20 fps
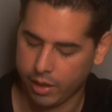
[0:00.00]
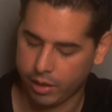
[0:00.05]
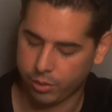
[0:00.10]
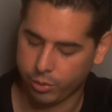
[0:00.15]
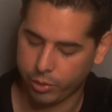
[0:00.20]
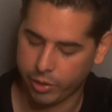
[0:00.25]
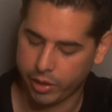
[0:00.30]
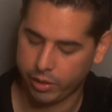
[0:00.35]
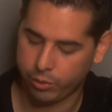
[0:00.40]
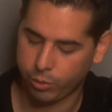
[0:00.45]
And
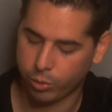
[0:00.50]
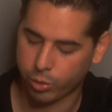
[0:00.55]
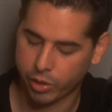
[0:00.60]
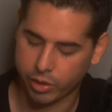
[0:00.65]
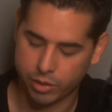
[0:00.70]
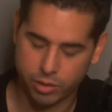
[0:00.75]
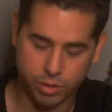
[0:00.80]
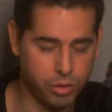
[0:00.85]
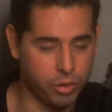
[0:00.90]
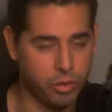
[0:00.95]
the way it
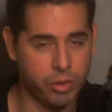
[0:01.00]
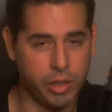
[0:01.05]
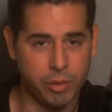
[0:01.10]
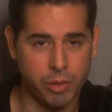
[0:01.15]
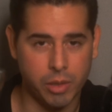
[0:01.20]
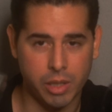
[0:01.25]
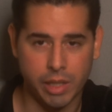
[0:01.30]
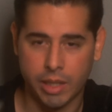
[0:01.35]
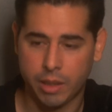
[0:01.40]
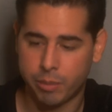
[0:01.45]
works, you don't
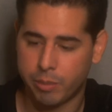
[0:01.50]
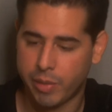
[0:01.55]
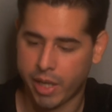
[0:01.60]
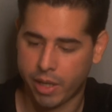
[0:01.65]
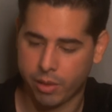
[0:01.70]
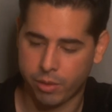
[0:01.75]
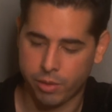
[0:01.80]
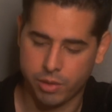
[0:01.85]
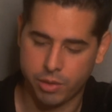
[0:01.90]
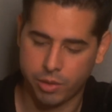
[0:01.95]
even need
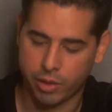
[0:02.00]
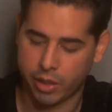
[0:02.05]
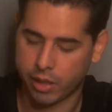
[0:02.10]
batteries.